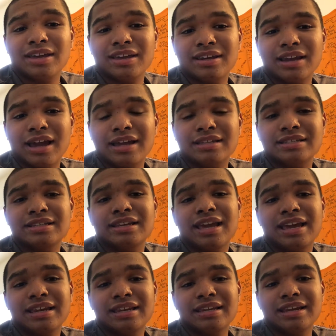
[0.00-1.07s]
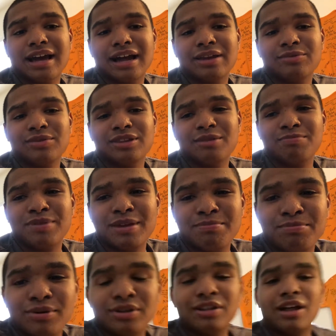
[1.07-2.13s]
in 1989 when the
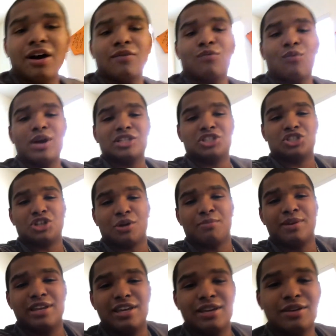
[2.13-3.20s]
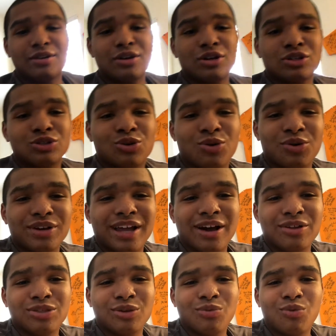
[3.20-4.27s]
people of West Germany tore
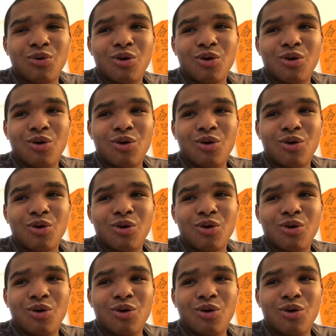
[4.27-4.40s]
down the